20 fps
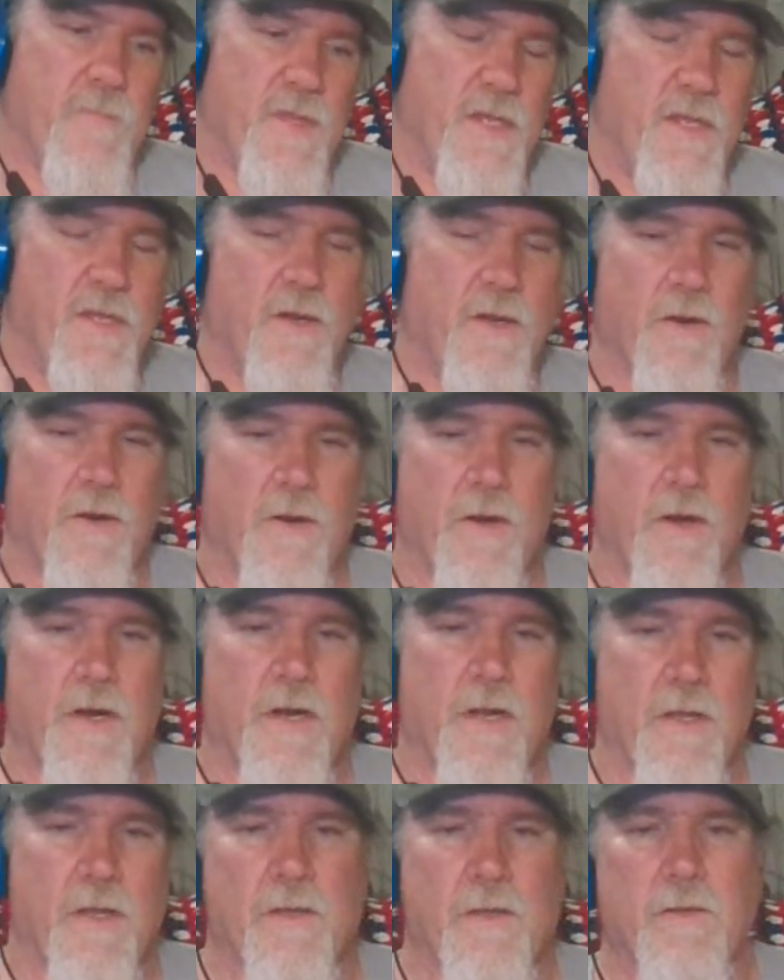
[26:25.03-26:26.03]
you're
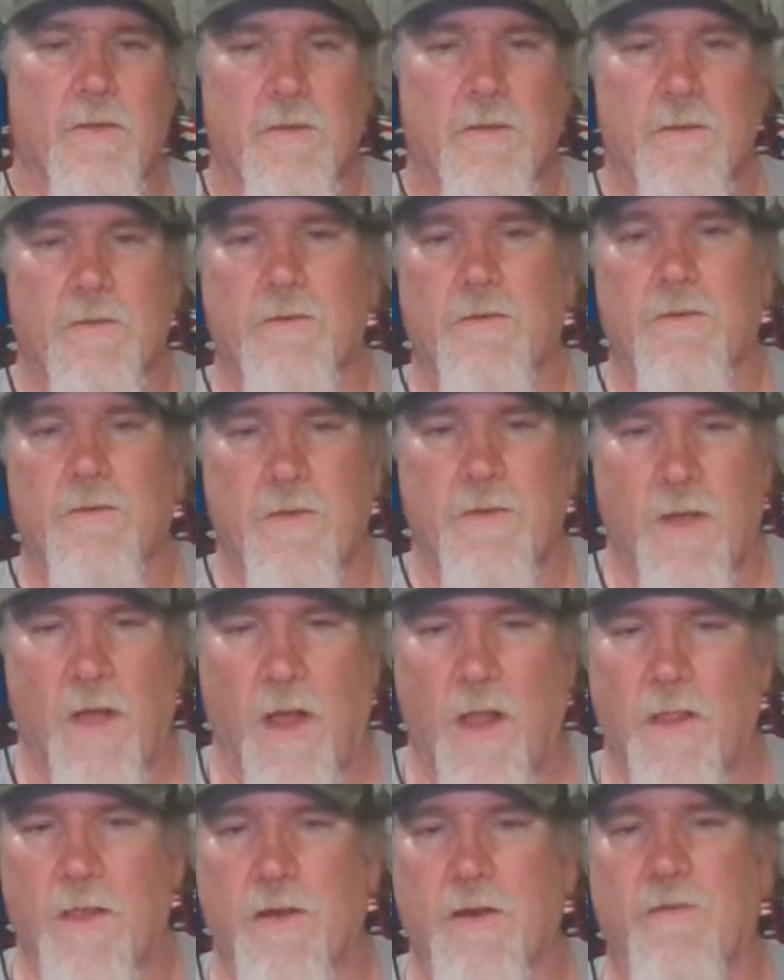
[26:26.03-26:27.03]
gonna
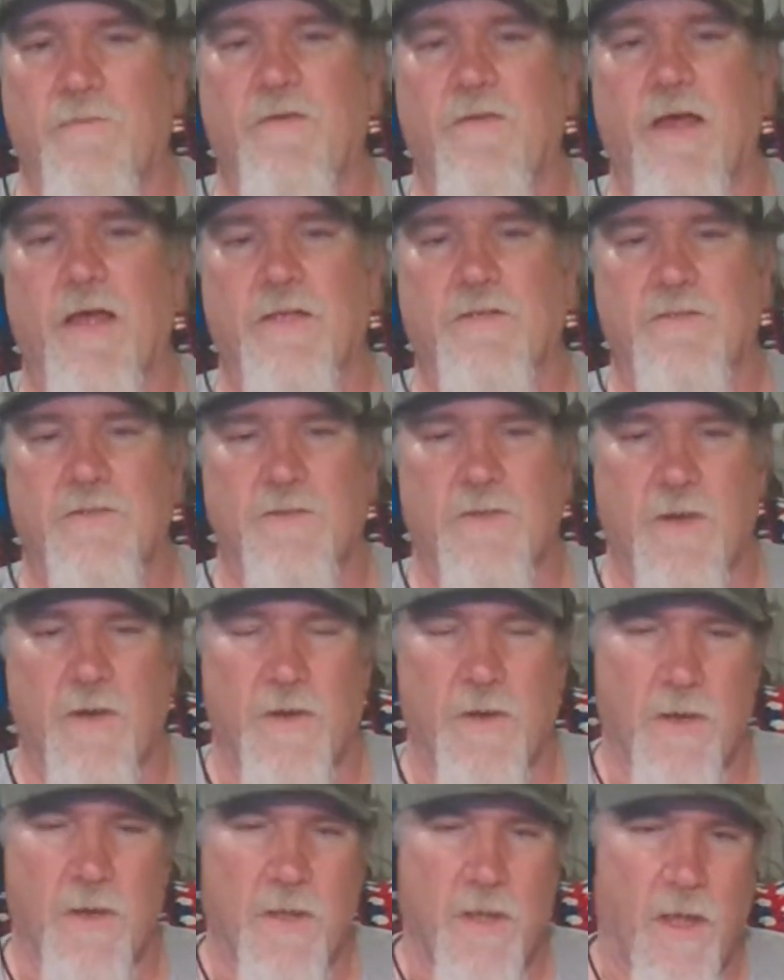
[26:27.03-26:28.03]
call it a vest. You're
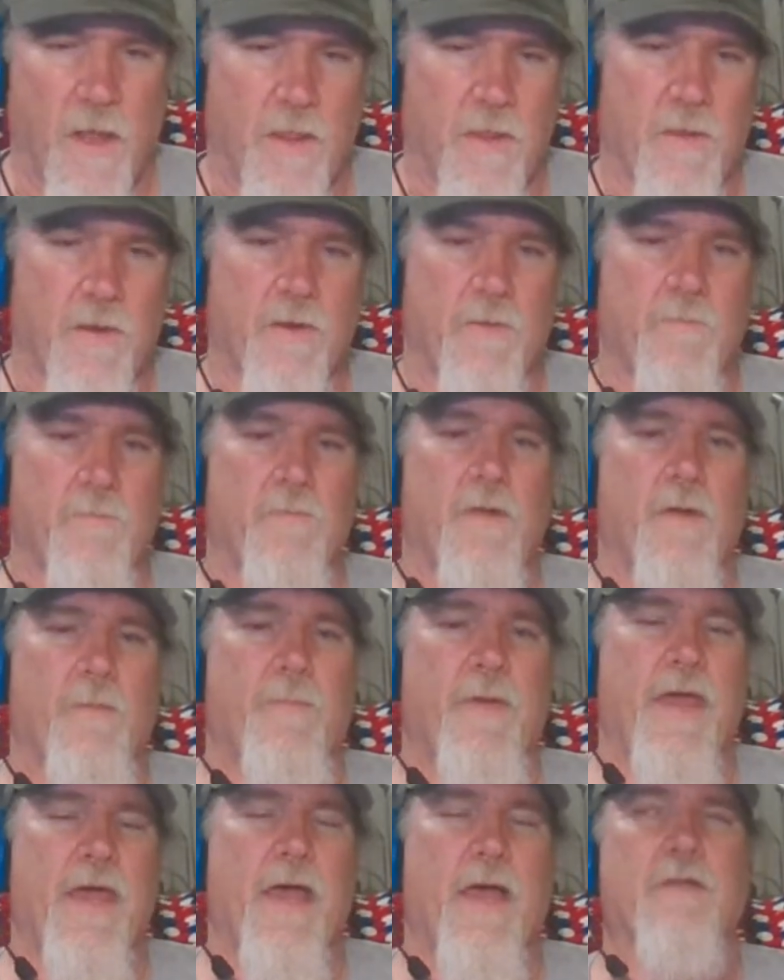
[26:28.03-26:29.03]
gonna call it a
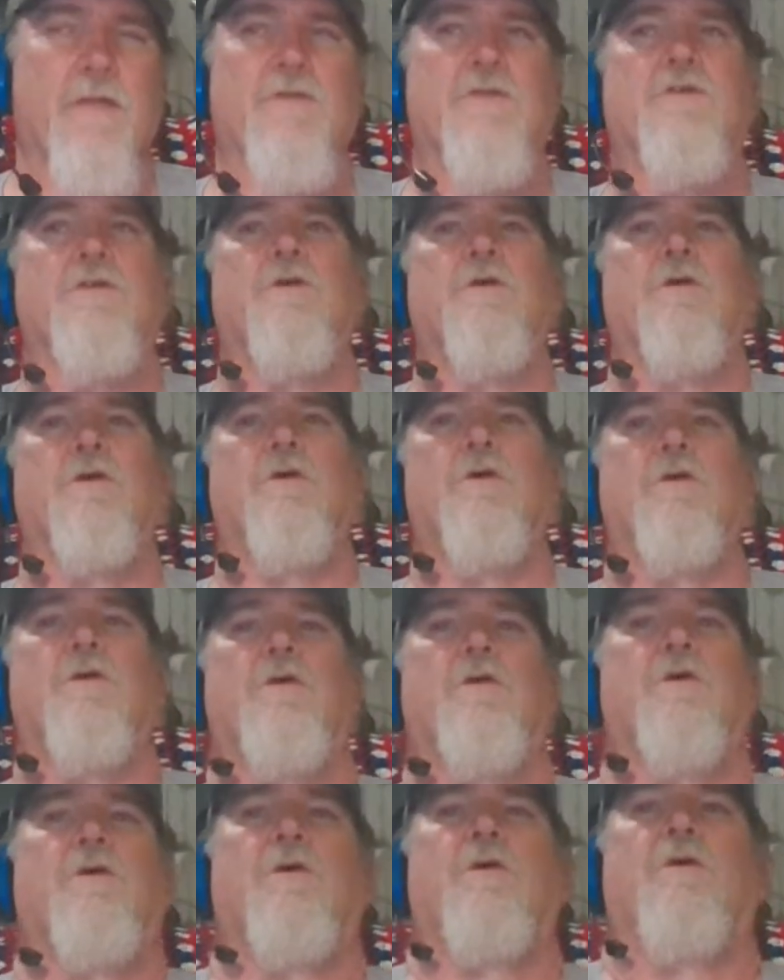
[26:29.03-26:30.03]
patch.
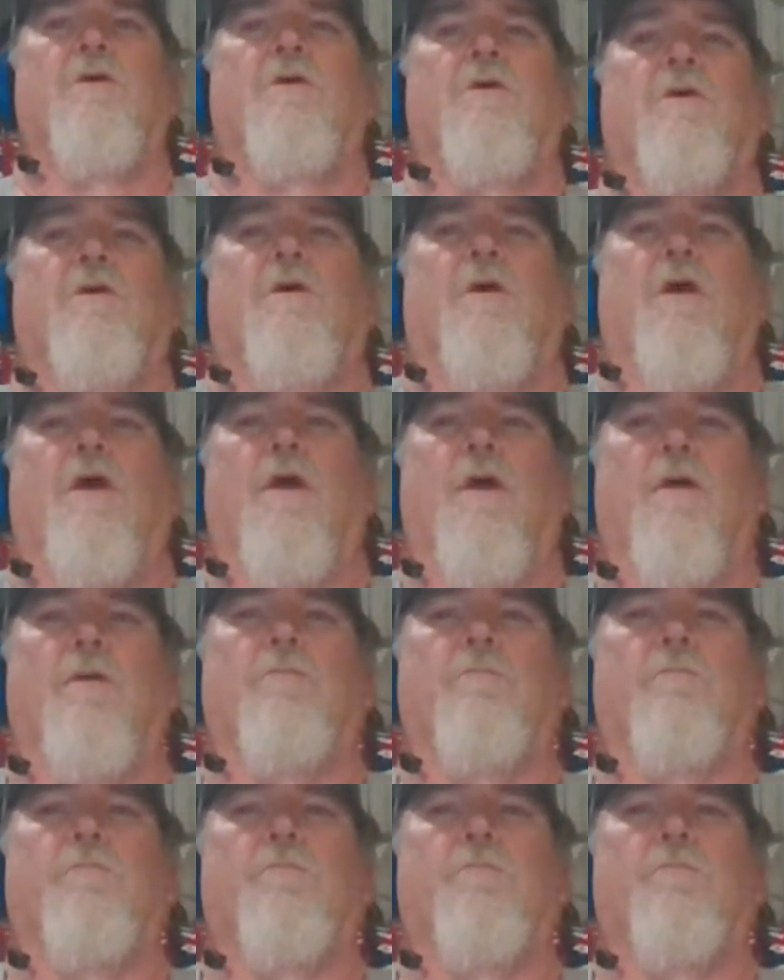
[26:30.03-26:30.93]
Um,